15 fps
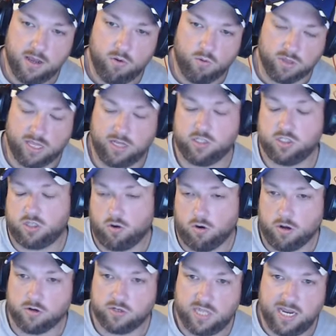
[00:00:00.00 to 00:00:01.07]
What they just don't
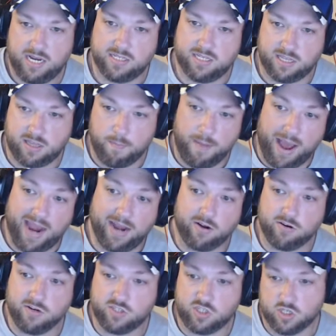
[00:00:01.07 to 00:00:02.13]
understand is that the
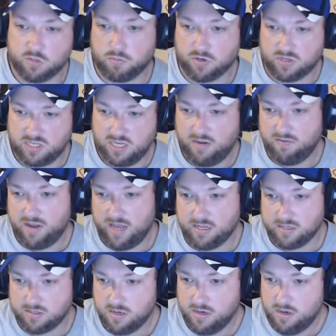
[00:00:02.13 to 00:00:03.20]
miner is just perceived
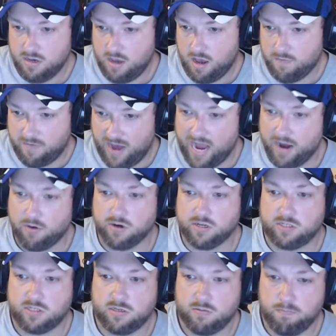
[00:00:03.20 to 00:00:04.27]
as a
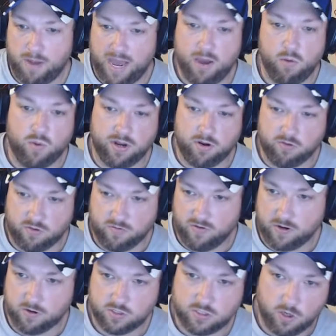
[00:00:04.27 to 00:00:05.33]
virus by Windows
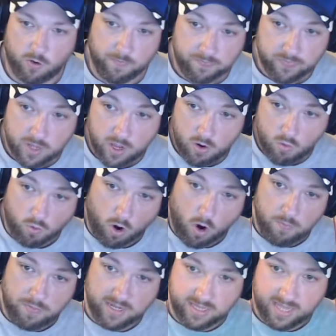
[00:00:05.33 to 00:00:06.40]
Defender. So we're
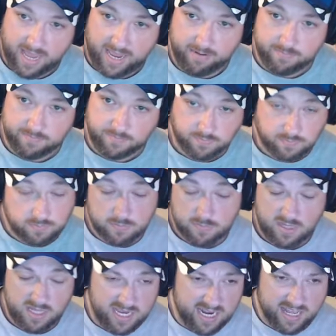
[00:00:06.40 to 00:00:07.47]
hoping that,
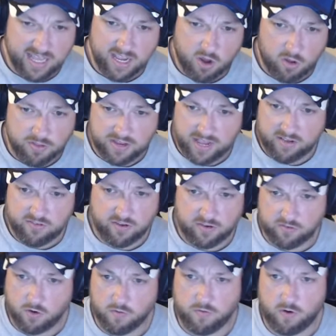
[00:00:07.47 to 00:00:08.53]
and I think all the testing
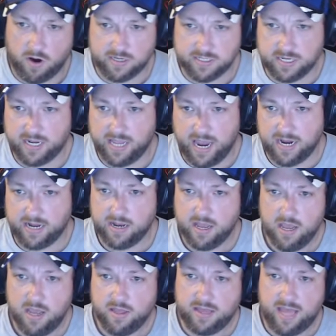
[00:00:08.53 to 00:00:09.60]
so far has indicated
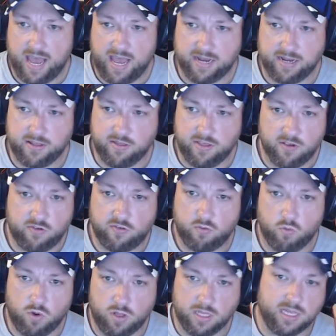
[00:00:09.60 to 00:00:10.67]
that this
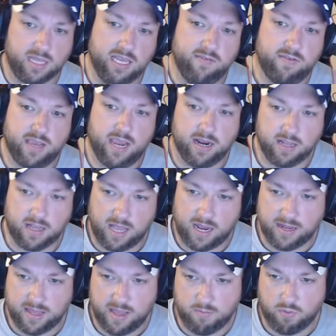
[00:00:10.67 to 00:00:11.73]
will alleviate a lot
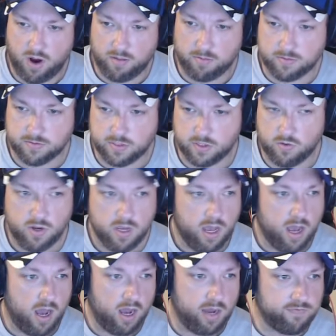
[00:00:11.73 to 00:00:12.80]
of that problem. So
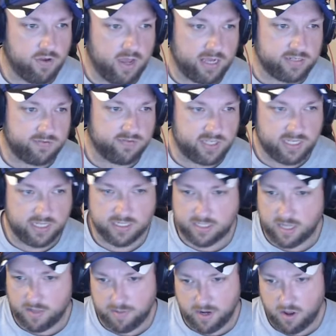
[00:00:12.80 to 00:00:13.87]
if you guys have seen this,
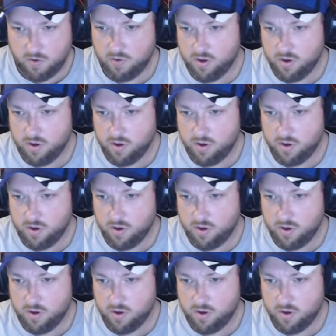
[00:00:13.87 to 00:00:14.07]
let me know.